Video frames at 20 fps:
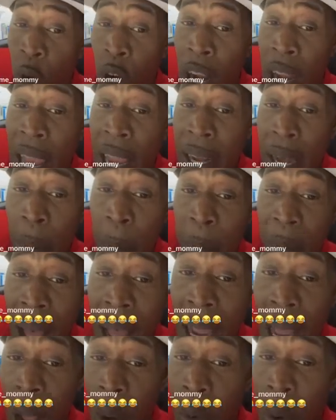On the leg, them
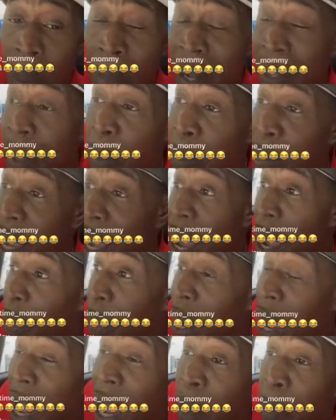maga, on the body big,
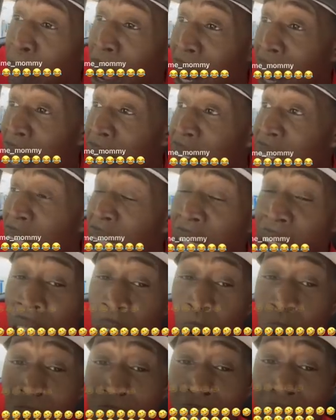on the unbalance,
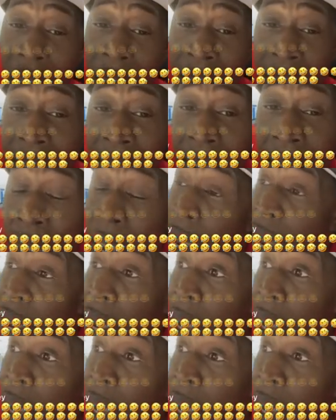and look like a gig.